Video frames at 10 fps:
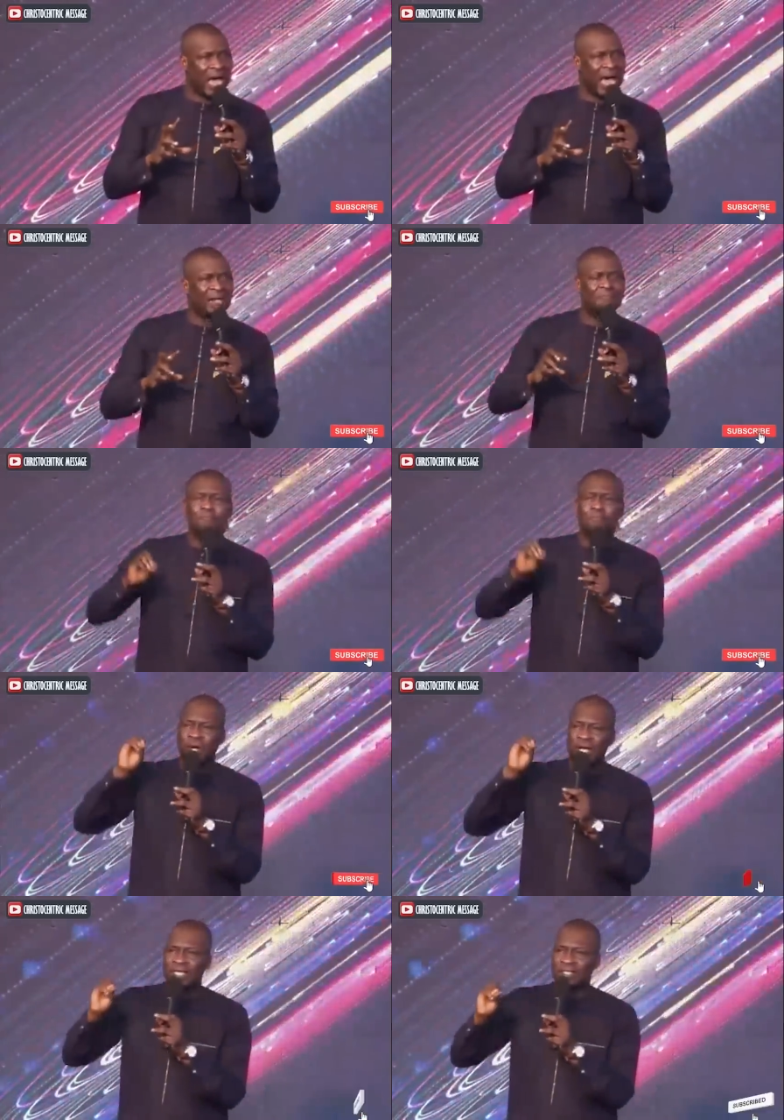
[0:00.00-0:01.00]
and
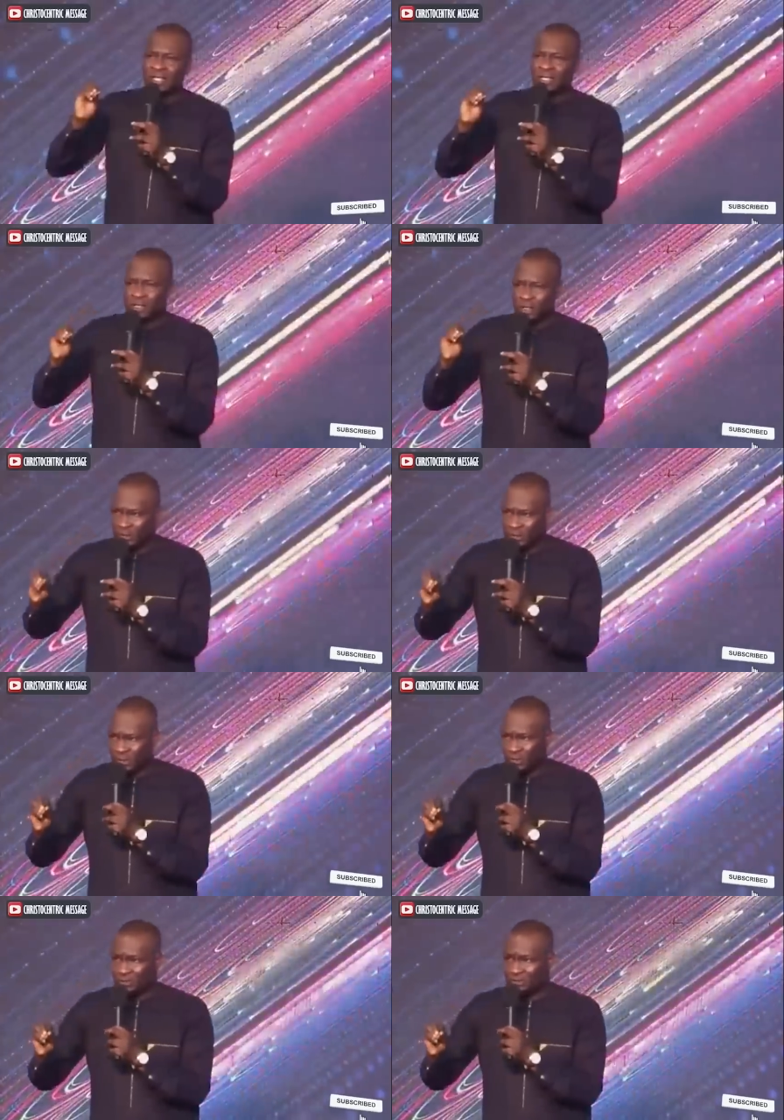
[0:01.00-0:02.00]
praising
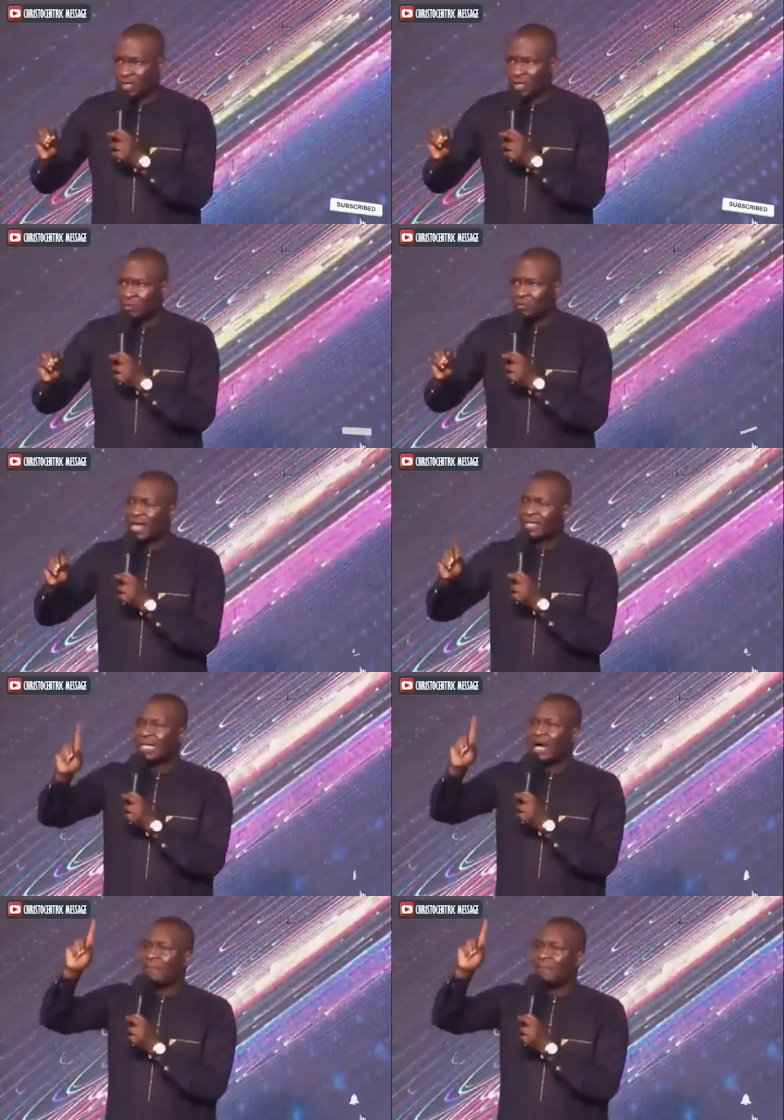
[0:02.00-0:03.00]
Jesus, right
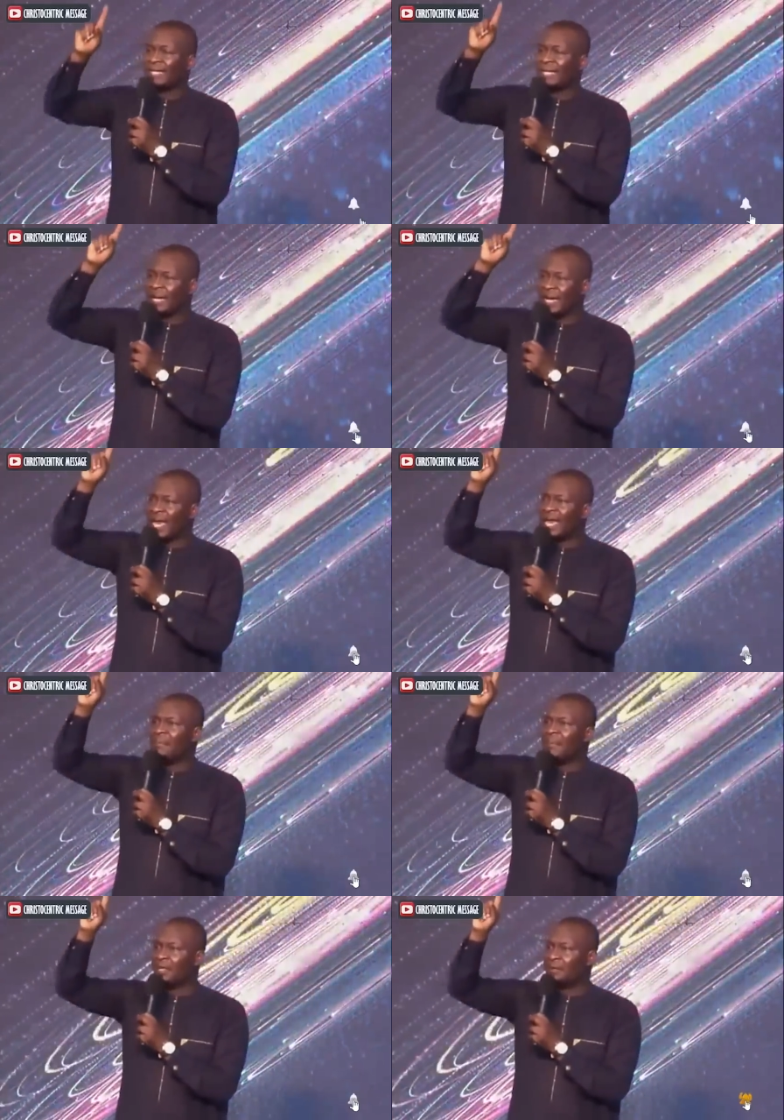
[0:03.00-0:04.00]
now by the
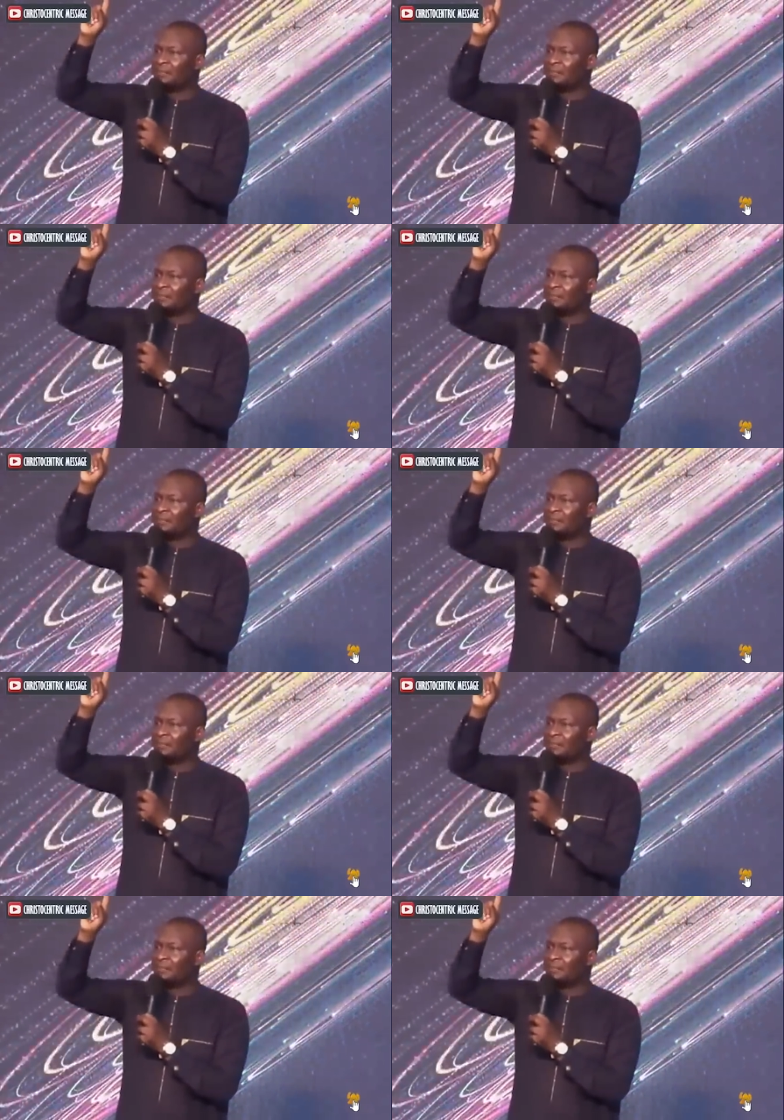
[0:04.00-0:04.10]
name